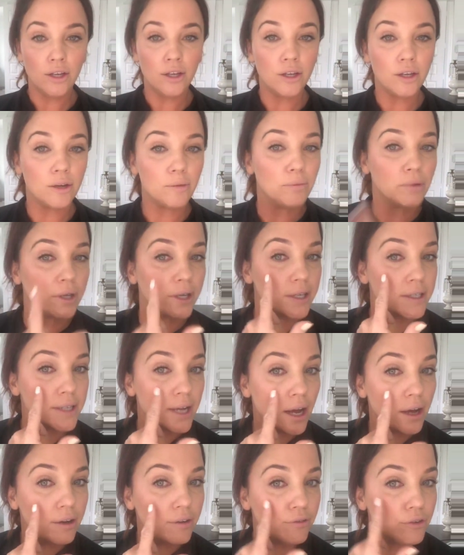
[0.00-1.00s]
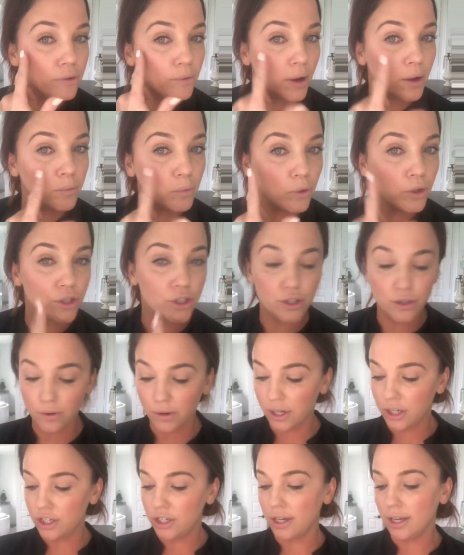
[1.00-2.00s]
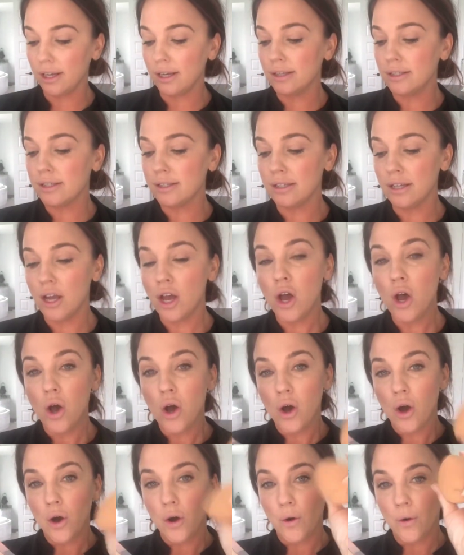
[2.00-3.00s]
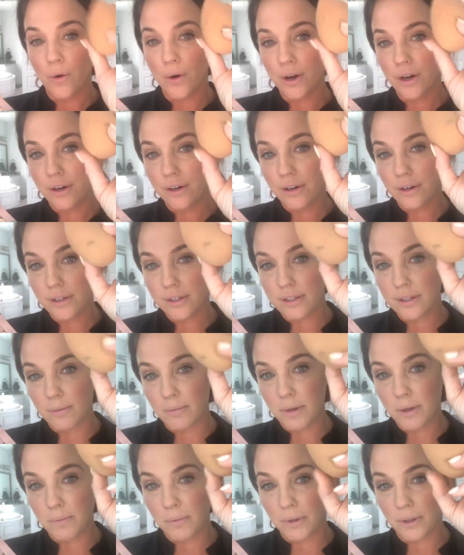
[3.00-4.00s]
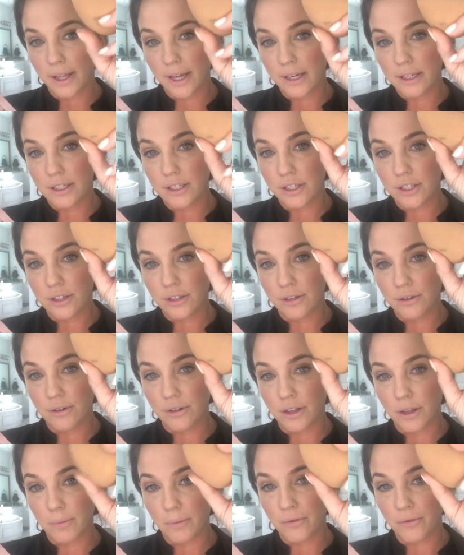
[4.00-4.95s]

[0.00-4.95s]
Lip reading: You can bring it down if you want more dewy cheeks. Or some people like to do the